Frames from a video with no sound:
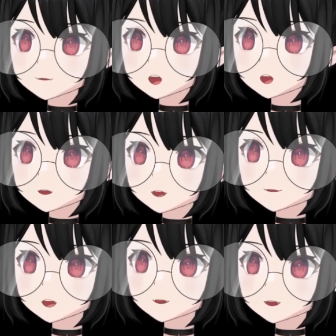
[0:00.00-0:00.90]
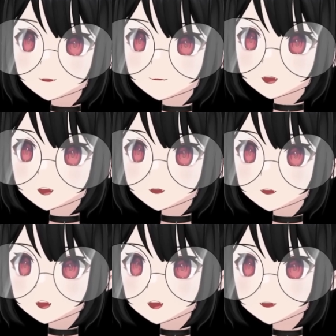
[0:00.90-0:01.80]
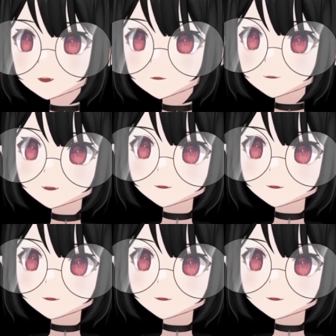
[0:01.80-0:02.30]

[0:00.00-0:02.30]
Retail Insider that physical